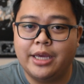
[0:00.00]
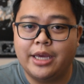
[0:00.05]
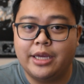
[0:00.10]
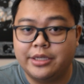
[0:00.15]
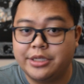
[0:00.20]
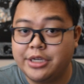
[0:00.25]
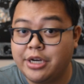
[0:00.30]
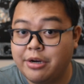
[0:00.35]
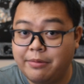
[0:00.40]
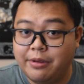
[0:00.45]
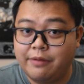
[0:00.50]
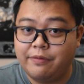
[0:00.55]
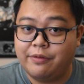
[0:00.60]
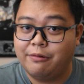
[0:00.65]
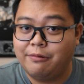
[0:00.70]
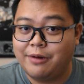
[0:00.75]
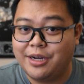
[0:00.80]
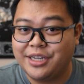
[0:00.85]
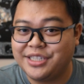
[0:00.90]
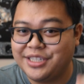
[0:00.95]
and Jeremy, if
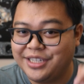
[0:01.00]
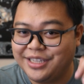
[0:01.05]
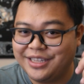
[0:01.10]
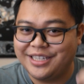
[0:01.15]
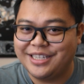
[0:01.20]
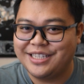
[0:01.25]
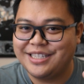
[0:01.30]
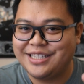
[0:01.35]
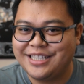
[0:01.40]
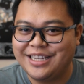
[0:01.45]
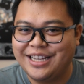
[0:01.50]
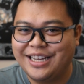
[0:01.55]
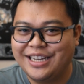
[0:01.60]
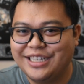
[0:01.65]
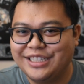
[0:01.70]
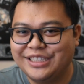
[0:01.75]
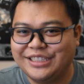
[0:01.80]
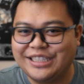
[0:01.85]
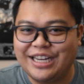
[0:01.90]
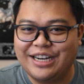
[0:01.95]
you're watching this,
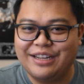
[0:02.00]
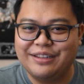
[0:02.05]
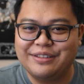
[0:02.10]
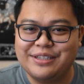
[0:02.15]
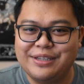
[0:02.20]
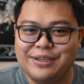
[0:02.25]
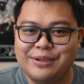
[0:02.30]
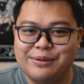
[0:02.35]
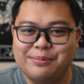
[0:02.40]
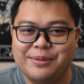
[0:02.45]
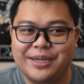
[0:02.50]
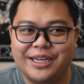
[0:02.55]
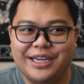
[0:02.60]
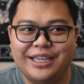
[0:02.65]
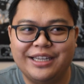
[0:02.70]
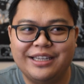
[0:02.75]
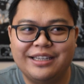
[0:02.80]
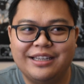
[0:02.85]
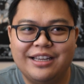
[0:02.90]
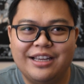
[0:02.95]
shout out to you,
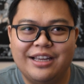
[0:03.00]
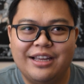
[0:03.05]
buddy,